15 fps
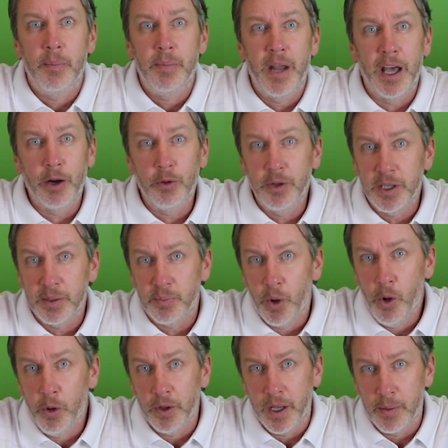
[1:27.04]
not only in
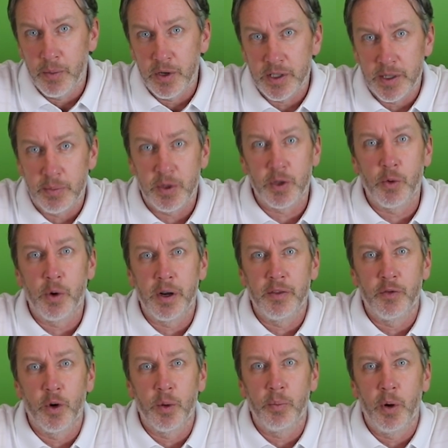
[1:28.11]
pole numbers up to
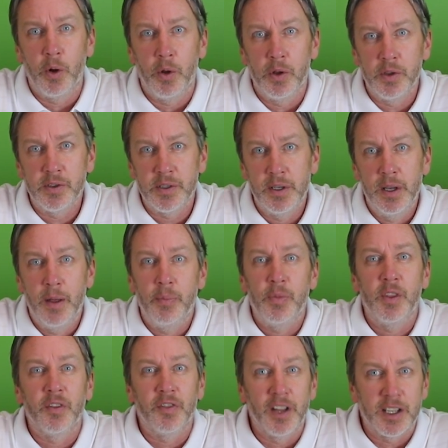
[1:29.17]
24 poles,
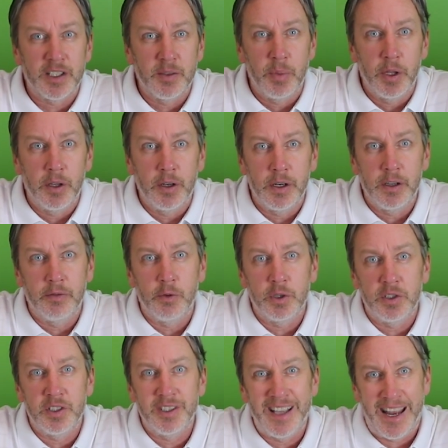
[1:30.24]
the flexibility of
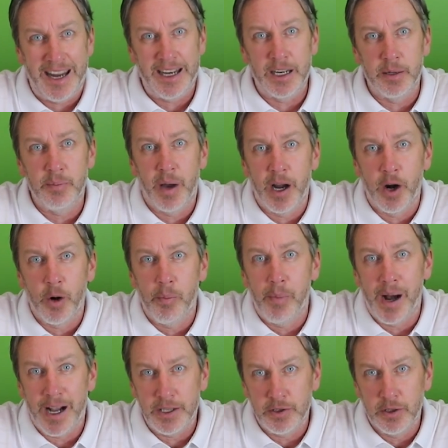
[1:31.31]
which is aided by our
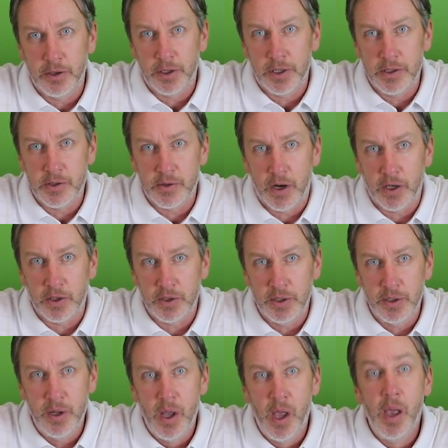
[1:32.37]
modular
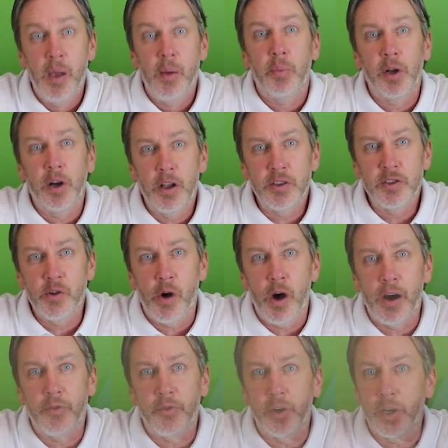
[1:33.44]
construction, but also
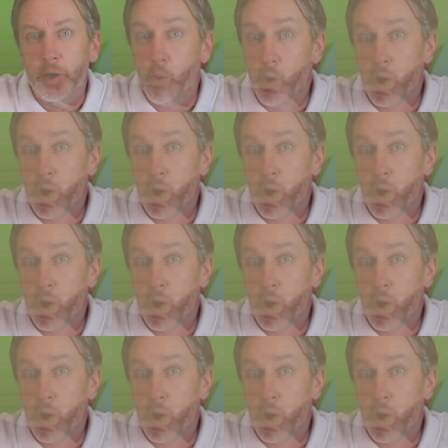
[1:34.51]
offering